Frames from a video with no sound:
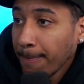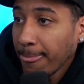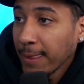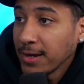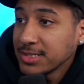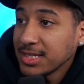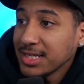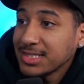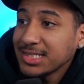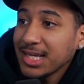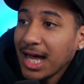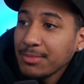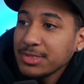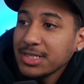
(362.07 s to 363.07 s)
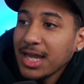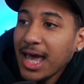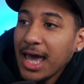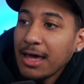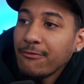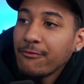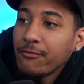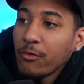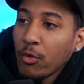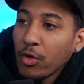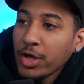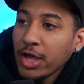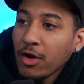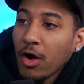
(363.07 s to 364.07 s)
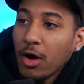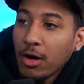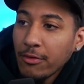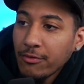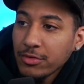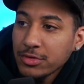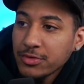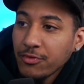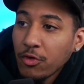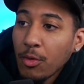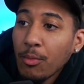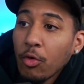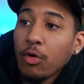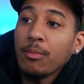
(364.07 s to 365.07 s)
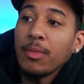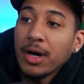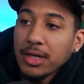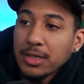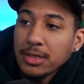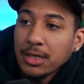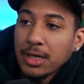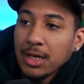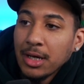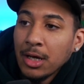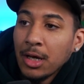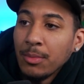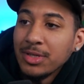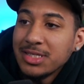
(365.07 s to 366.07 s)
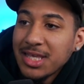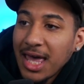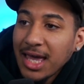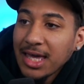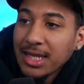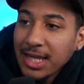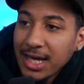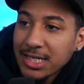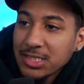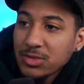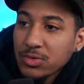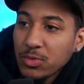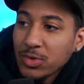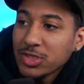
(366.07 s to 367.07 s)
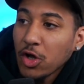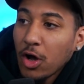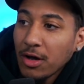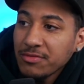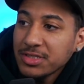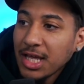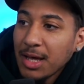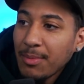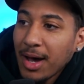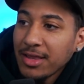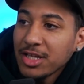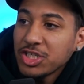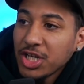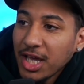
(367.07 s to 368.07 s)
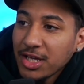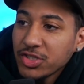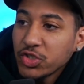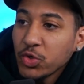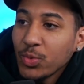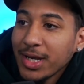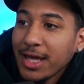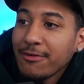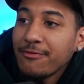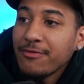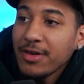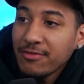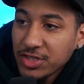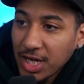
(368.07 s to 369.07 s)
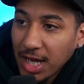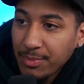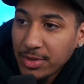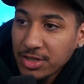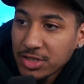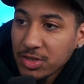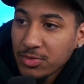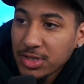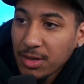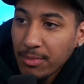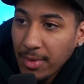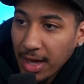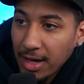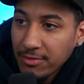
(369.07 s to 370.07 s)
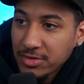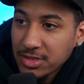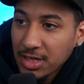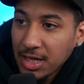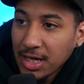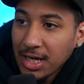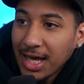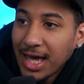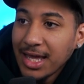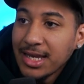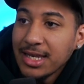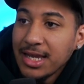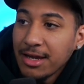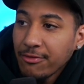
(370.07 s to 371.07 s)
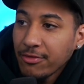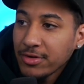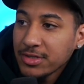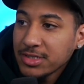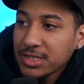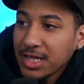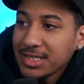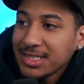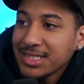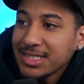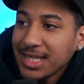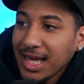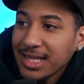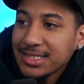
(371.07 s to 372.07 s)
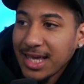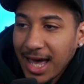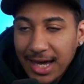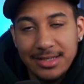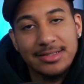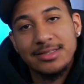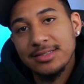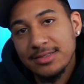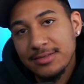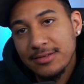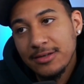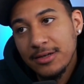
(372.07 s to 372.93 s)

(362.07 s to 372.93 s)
And it says Thompson had 4-year offers for more money, but taking less was offset by the chance to win a 5th championship with the Mavs and difference in state taxes.